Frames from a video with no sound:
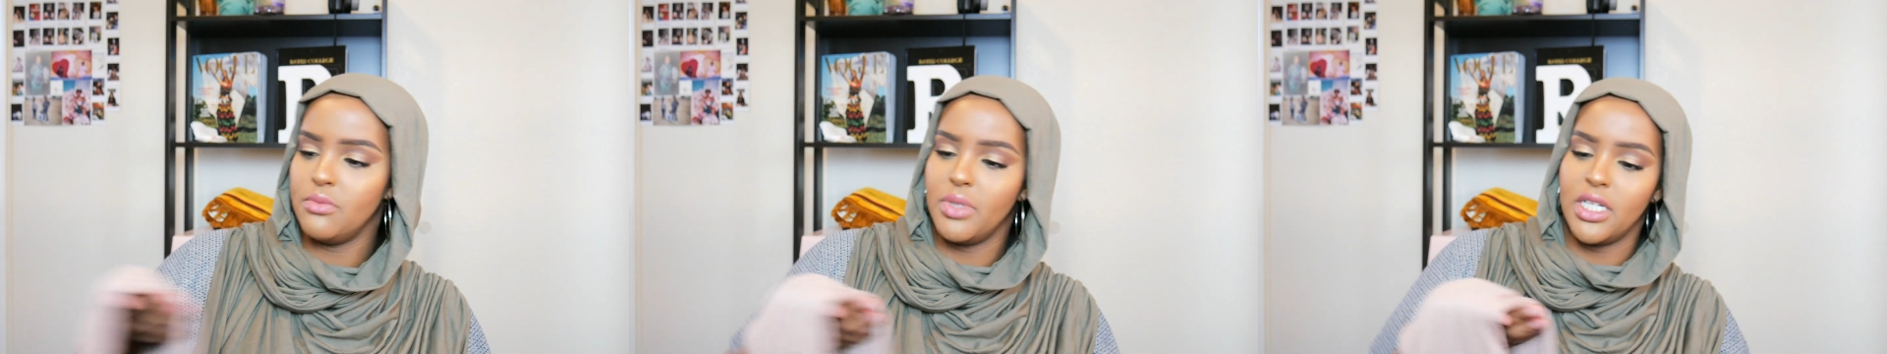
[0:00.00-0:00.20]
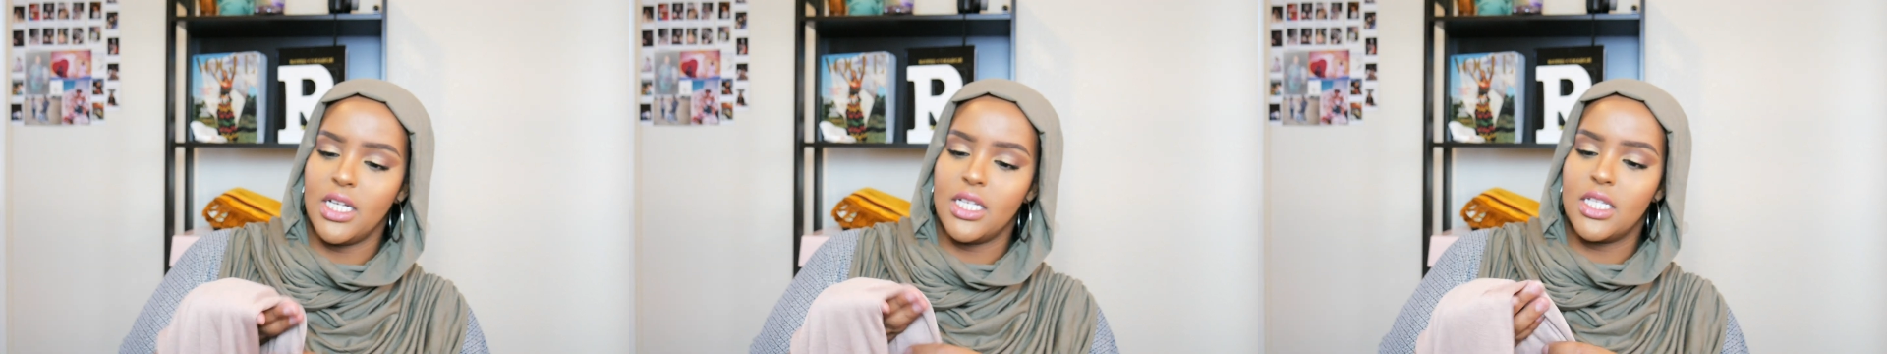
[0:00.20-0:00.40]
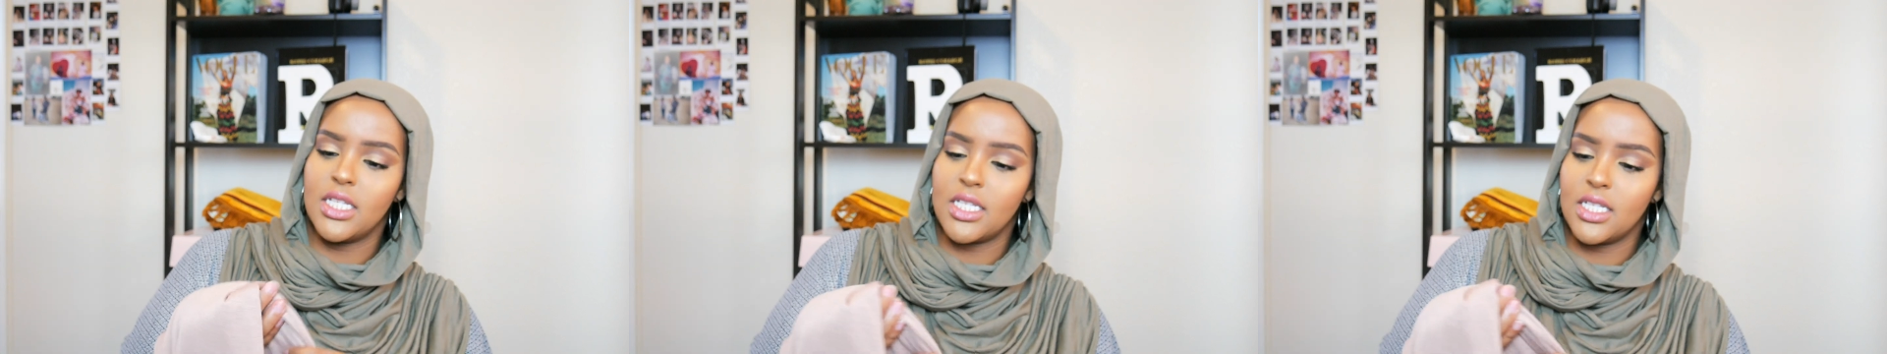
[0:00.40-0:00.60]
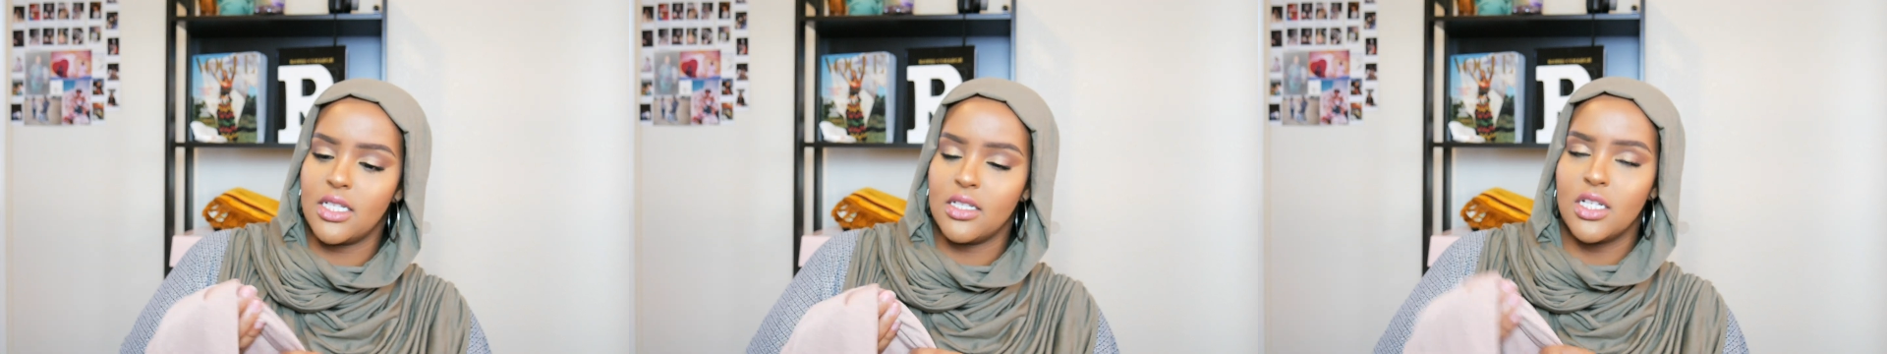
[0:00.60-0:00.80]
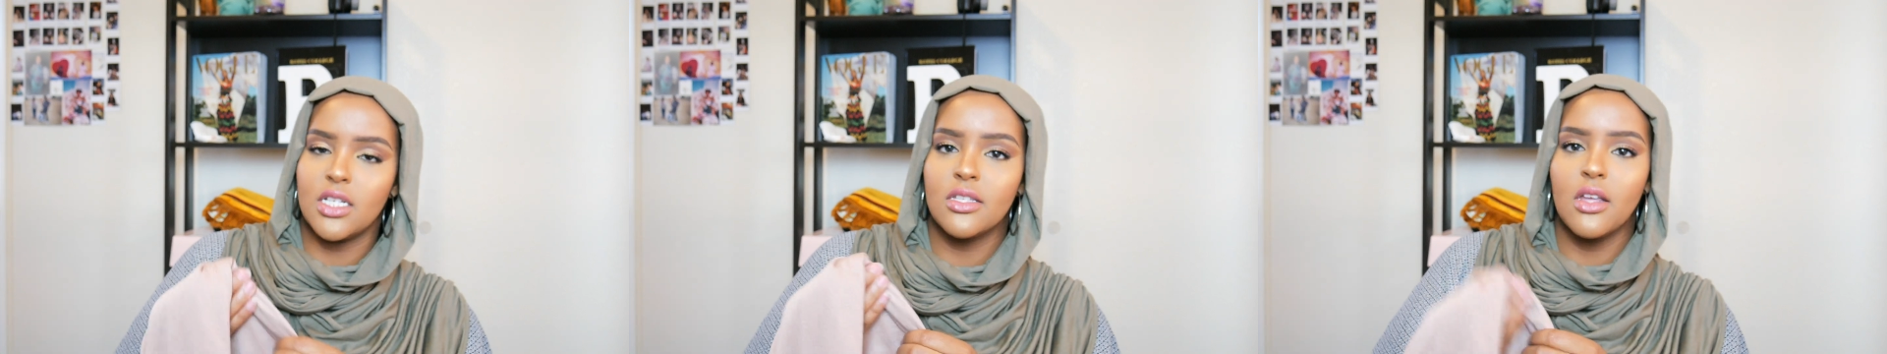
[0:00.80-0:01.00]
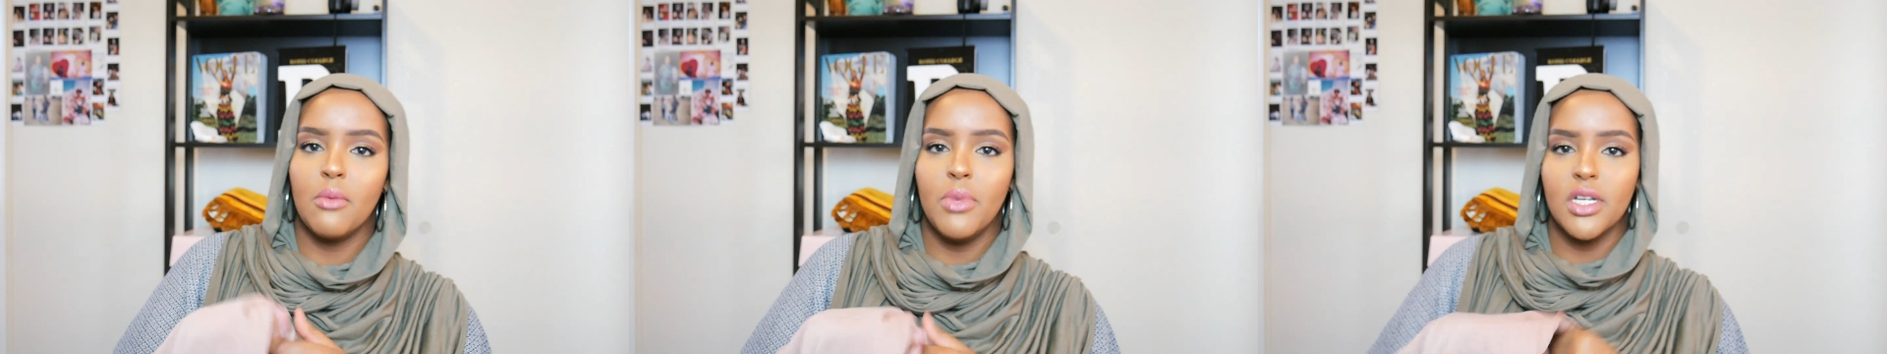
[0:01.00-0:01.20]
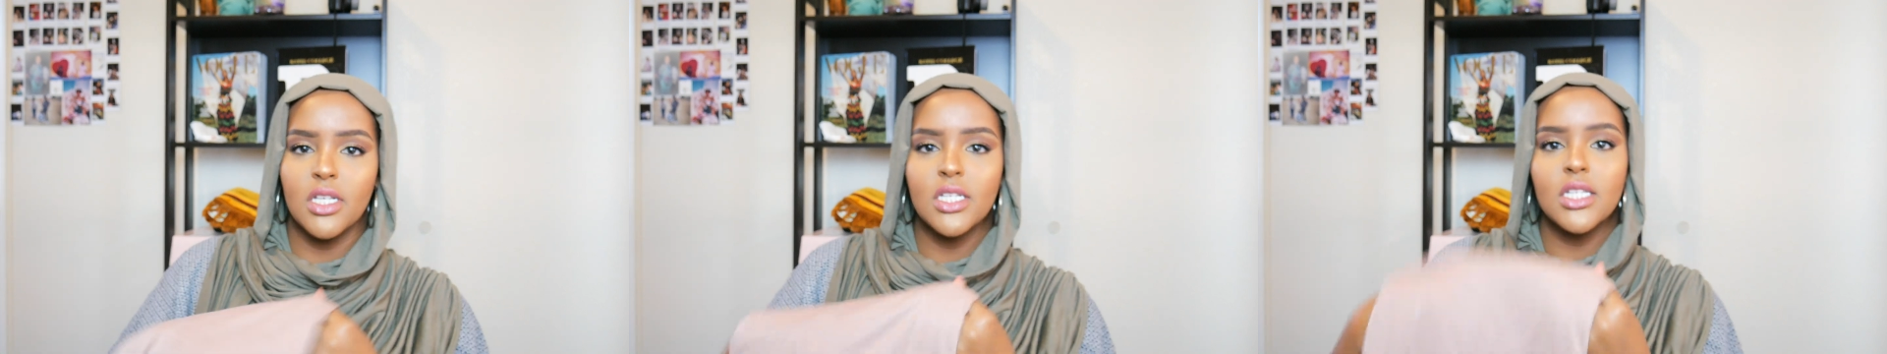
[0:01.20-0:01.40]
but it's just a bit